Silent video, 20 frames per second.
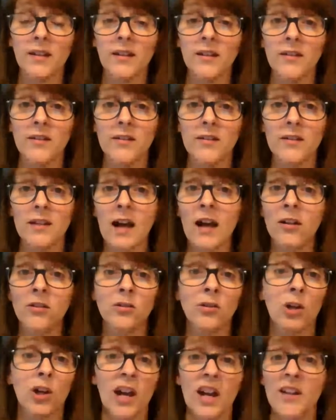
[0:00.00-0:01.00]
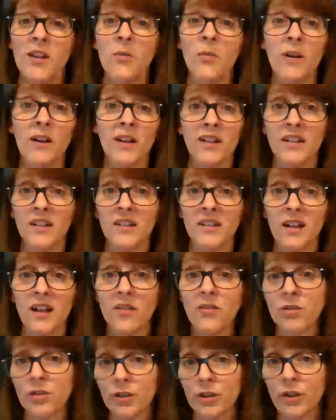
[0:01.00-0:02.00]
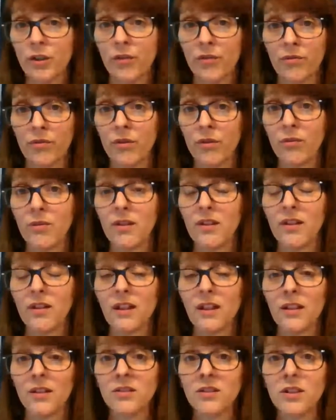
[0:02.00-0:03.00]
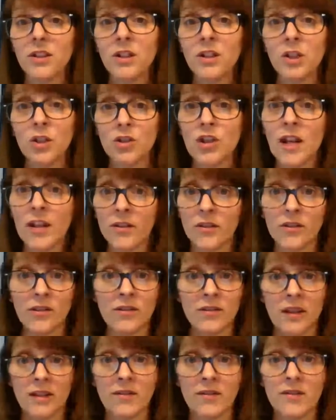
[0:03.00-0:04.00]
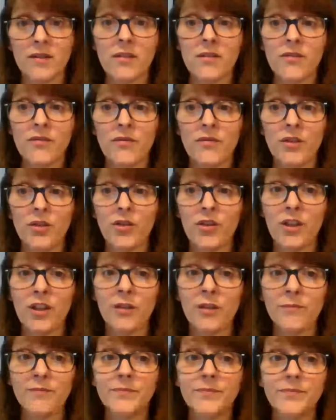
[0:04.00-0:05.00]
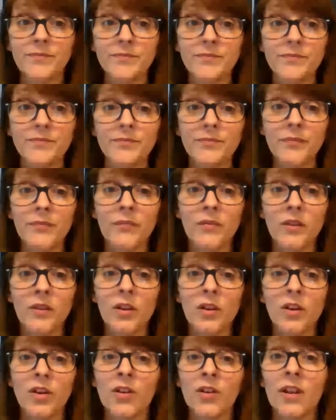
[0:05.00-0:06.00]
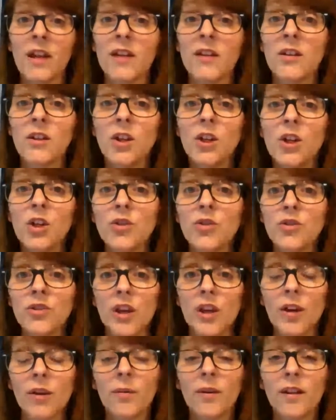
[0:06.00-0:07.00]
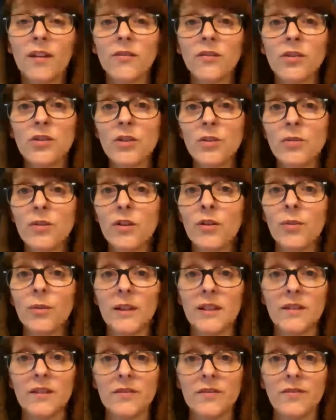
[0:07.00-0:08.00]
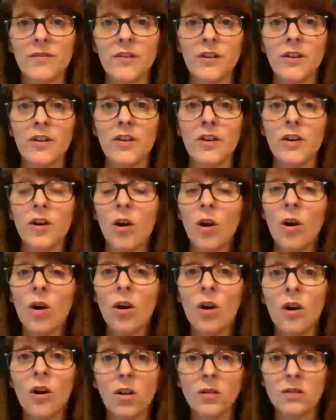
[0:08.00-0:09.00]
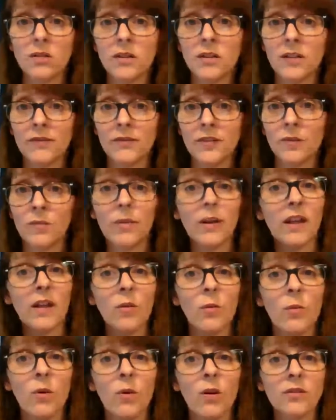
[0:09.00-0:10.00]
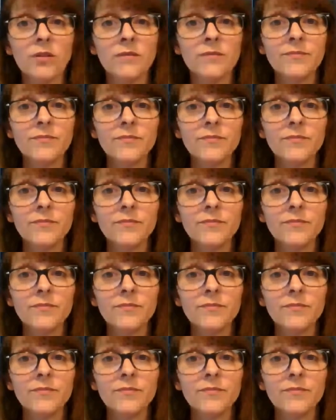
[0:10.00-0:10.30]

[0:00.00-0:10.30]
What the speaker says: and I'll look at your work and I'll go through and I'll check those answers for you. Okay, so if you do the quiz for all of the week 1